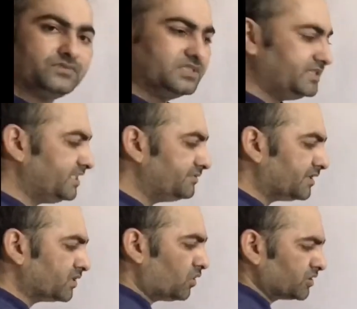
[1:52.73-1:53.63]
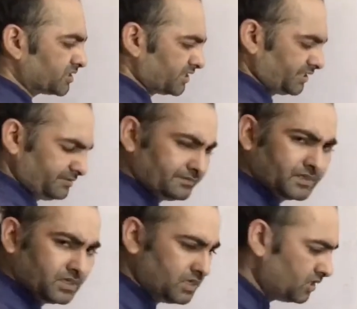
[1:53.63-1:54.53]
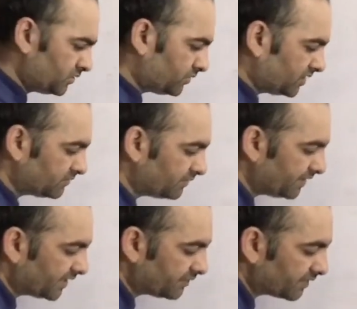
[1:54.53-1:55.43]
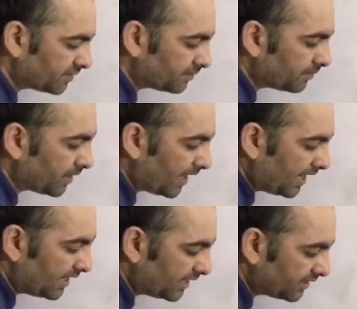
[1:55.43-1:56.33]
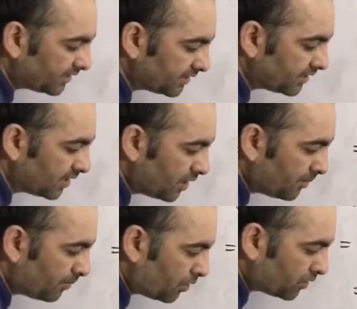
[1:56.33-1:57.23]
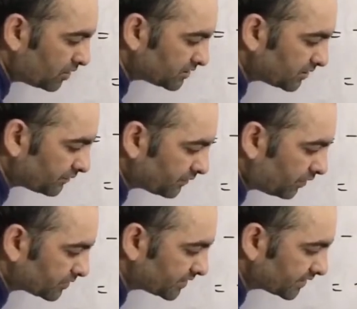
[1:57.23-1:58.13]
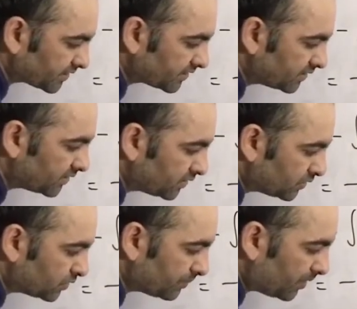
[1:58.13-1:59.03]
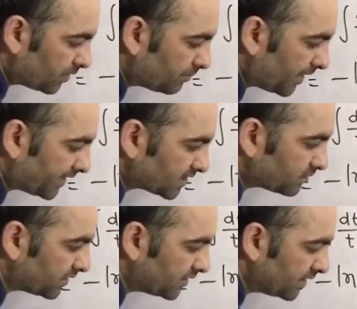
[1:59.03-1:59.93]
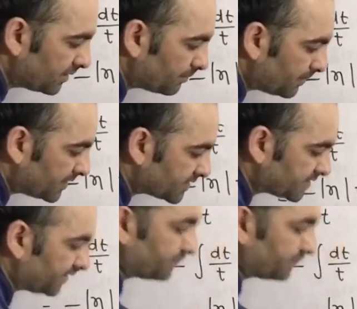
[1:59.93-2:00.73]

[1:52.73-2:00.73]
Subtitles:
C is what, constant. So this one we can write what, ln modulus of cos x to the power minus 1 plus c.